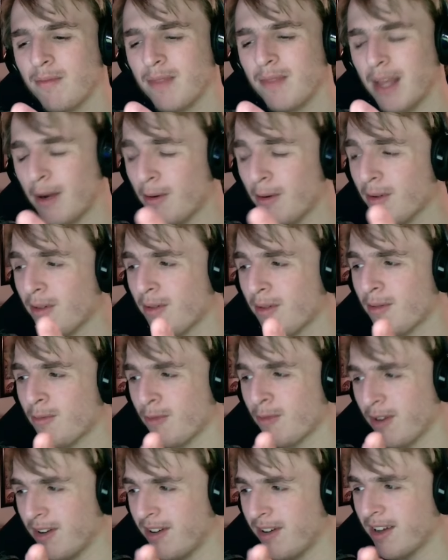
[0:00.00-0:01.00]
was
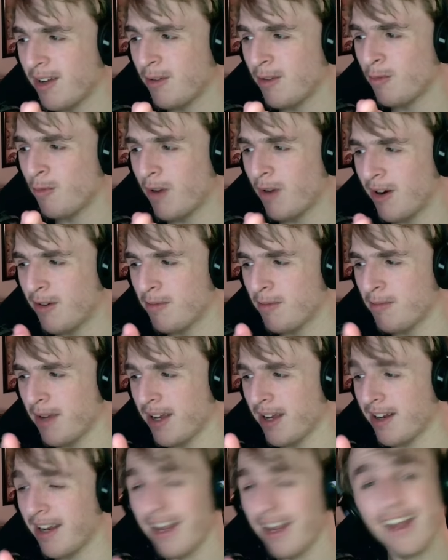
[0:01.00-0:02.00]
really well
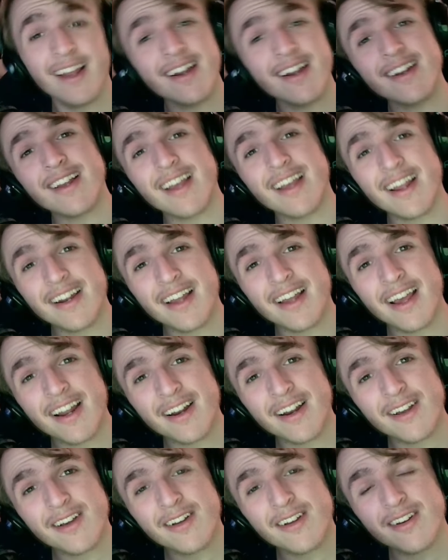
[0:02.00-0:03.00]
made, and it had
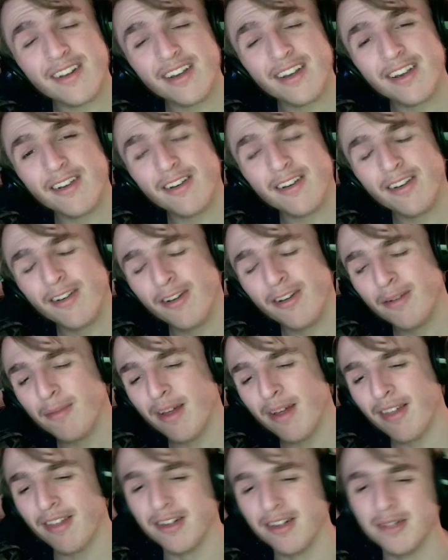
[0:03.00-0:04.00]
a good
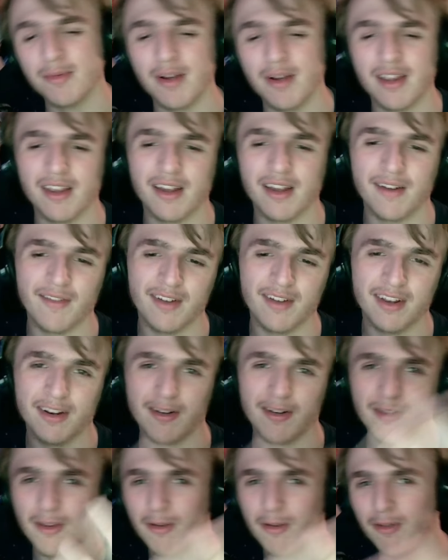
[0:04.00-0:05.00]
message by the end of it, you know,
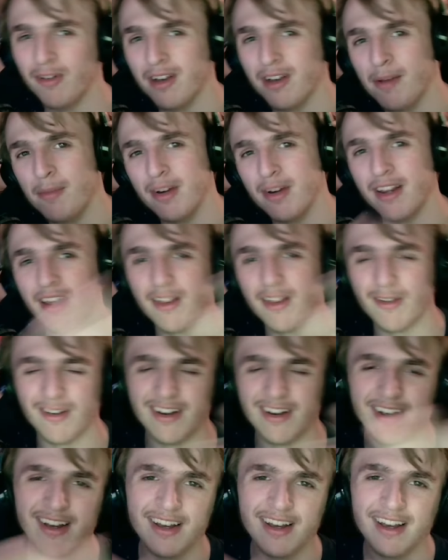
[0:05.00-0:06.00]
the whole coming together
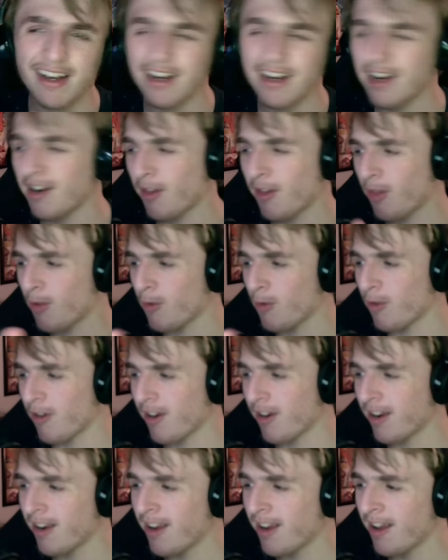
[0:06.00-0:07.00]
kind of
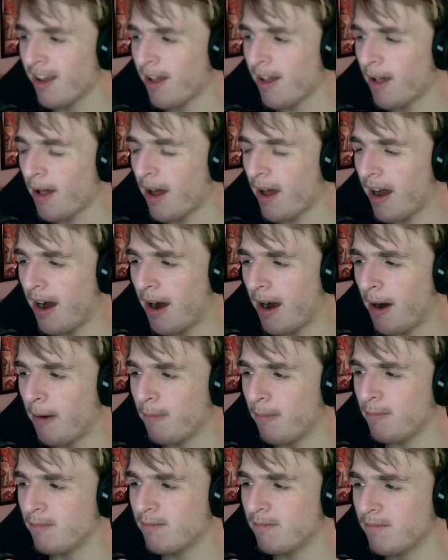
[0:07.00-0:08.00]
story. I